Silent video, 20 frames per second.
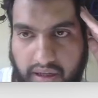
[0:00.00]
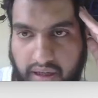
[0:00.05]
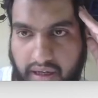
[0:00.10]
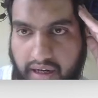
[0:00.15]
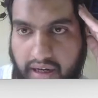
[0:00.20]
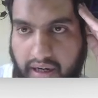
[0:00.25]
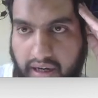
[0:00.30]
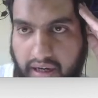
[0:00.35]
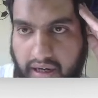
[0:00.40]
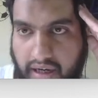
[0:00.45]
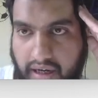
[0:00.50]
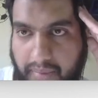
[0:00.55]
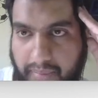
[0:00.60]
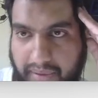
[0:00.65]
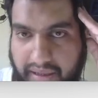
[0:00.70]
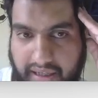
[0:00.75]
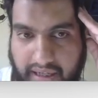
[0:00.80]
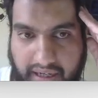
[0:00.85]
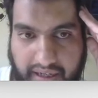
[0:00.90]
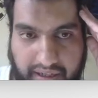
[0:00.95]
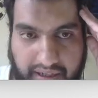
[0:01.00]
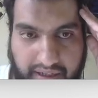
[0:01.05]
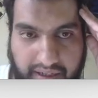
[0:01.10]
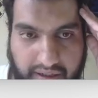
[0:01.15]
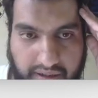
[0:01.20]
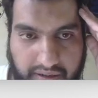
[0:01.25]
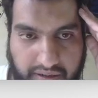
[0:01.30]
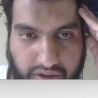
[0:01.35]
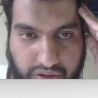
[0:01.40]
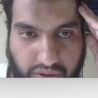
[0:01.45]
and B and D,
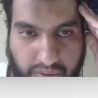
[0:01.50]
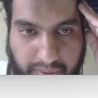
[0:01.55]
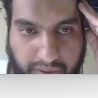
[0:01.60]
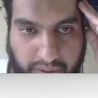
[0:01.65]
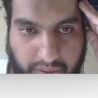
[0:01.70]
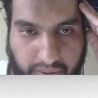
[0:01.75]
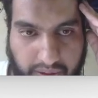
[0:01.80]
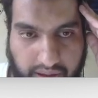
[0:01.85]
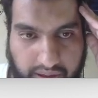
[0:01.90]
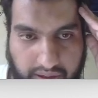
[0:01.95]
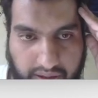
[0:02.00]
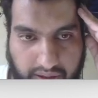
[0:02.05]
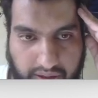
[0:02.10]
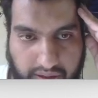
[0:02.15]
they should be equivalent.